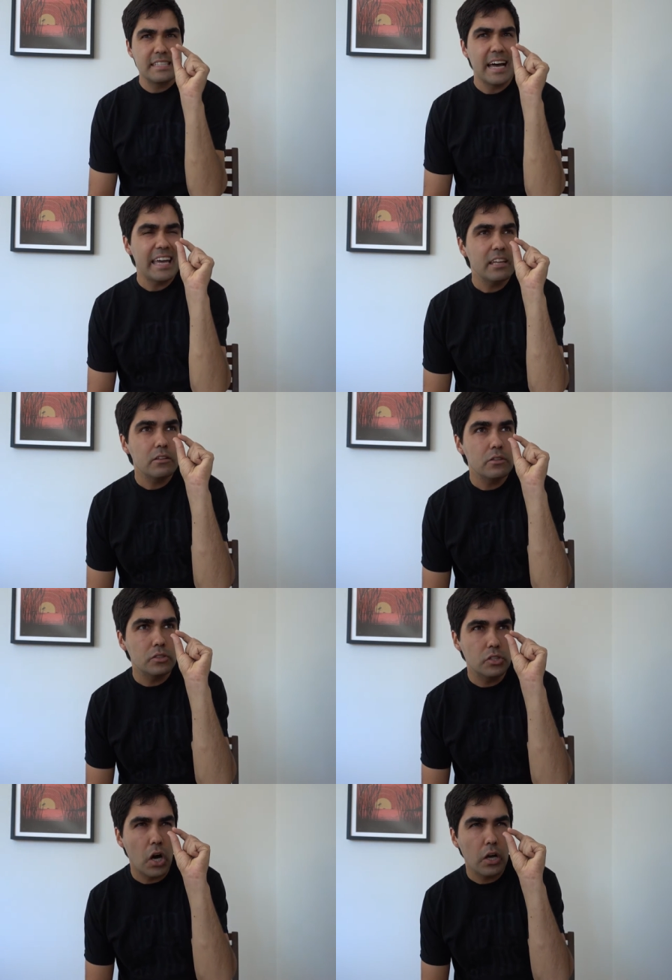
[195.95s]
tiny little
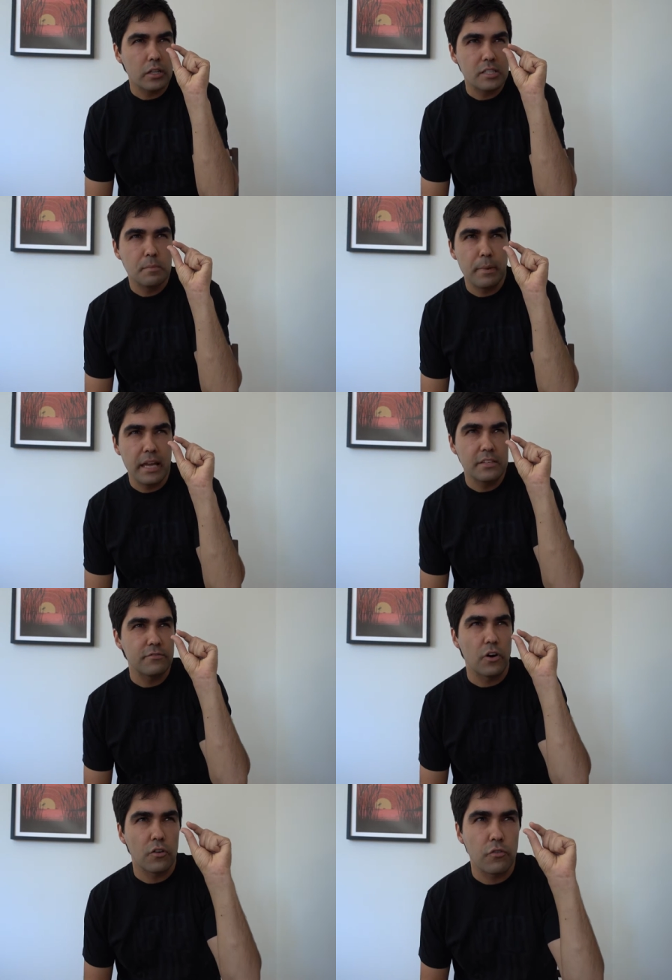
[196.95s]
dot in space
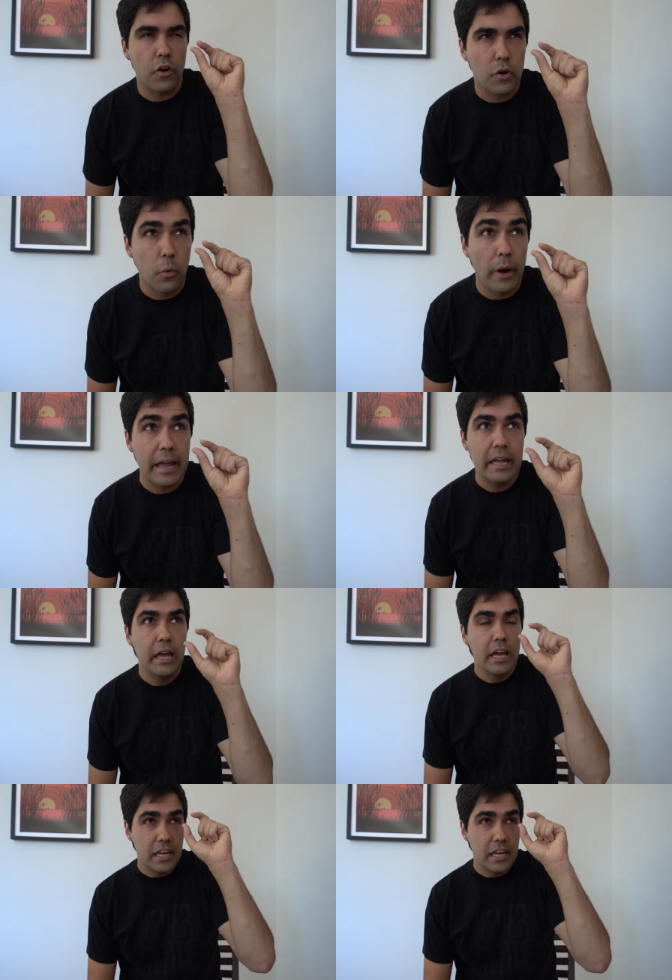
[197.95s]
far, far away.